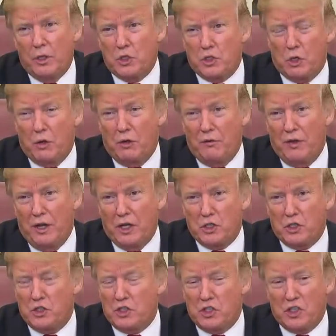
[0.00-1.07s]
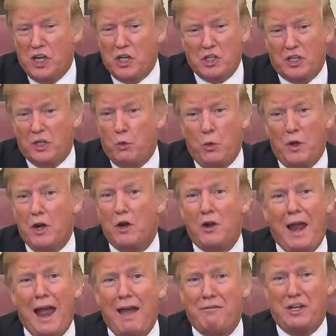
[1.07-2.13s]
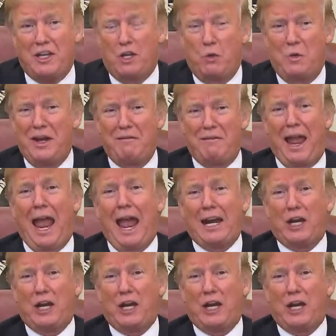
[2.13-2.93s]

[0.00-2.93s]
to make any major course correction.